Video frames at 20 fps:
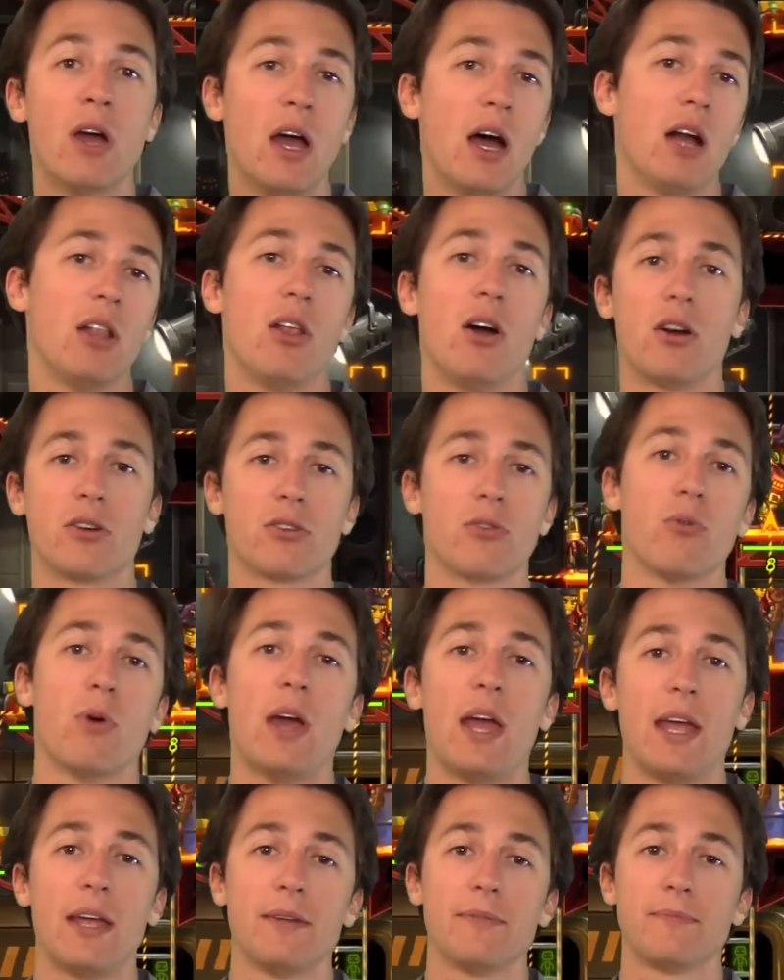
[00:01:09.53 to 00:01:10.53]
along the
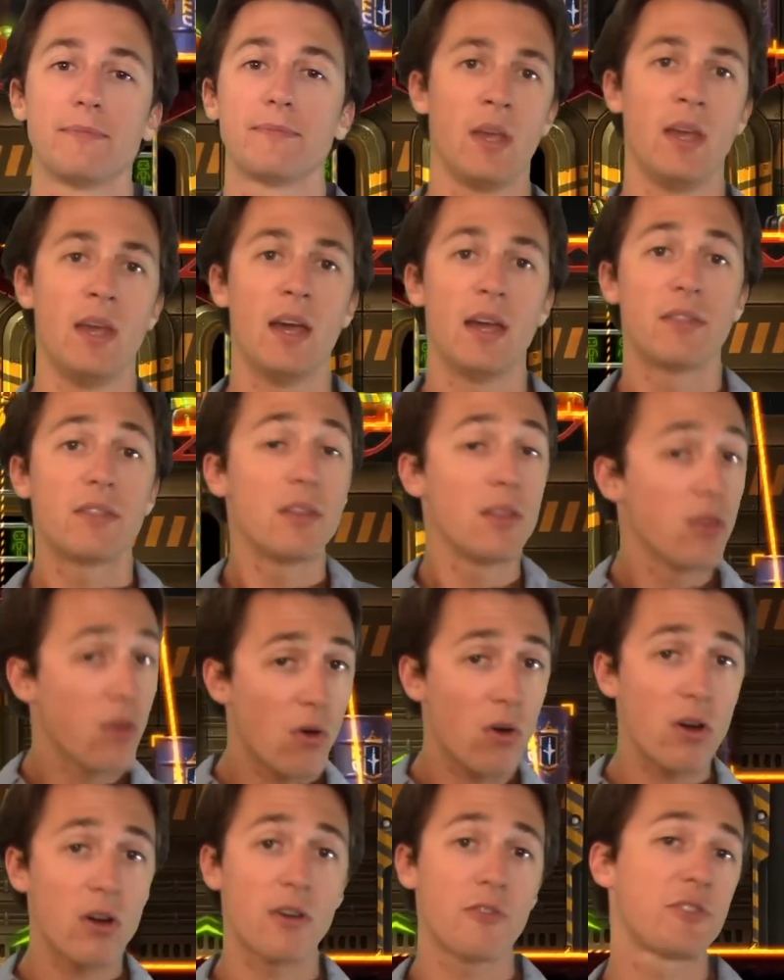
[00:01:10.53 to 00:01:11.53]
way. The
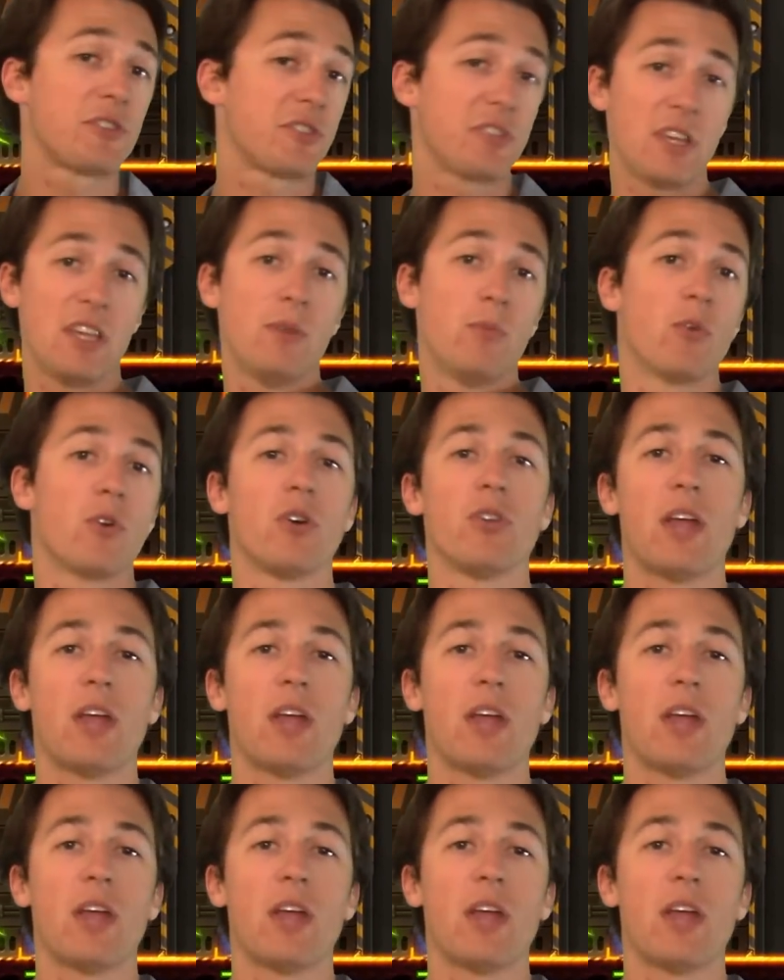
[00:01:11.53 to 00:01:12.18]
lore of Steamworld